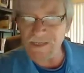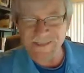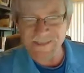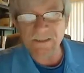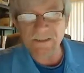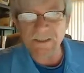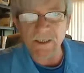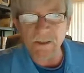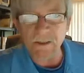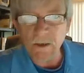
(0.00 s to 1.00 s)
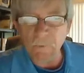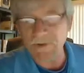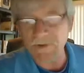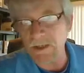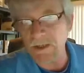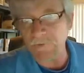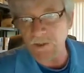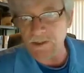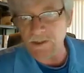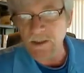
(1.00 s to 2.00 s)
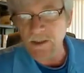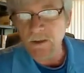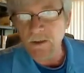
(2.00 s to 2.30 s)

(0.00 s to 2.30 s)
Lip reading: presented with confidence,